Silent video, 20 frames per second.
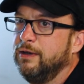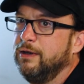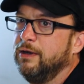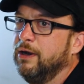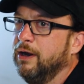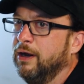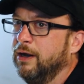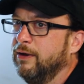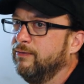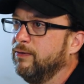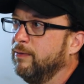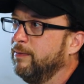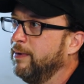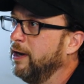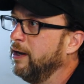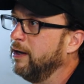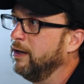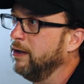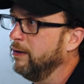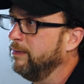all right, if we're
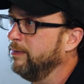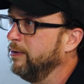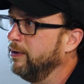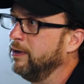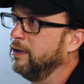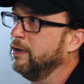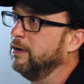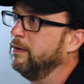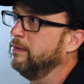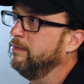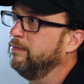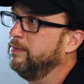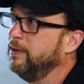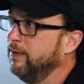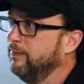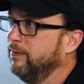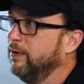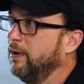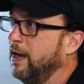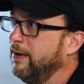buying another building in
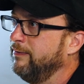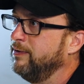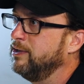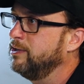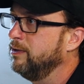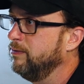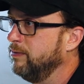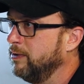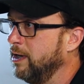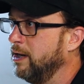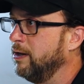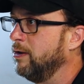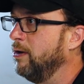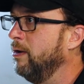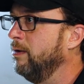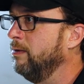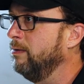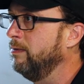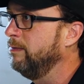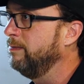Beeville, obviously we got to
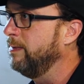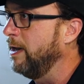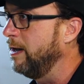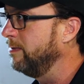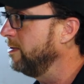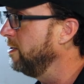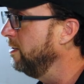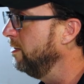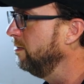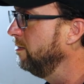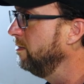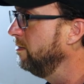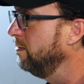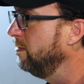go barbecue,